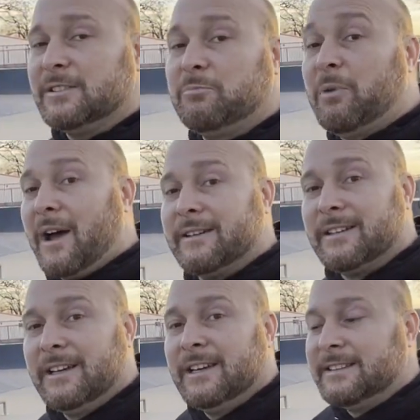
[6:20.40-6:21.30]
but
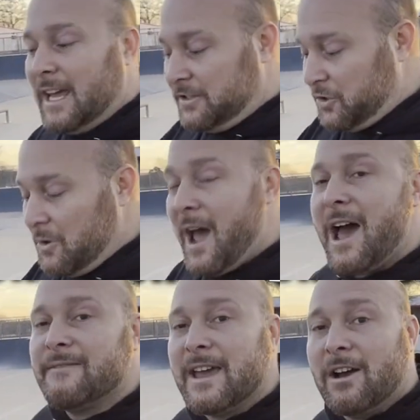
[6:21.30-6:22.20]
they do
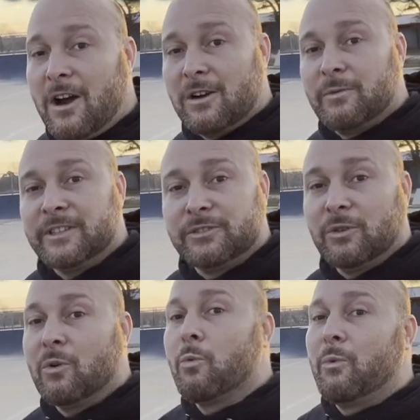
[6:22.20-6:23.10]
have a hardware
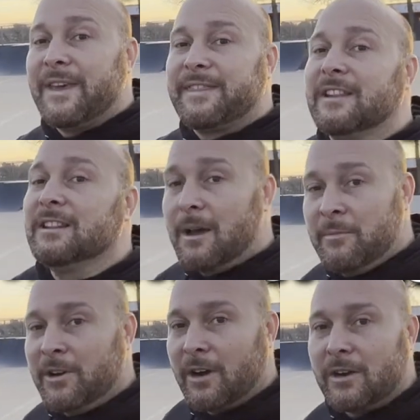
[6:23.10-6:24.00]
store with
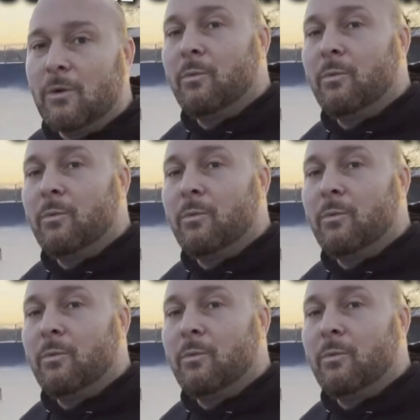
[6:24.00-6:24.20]
lumberyard.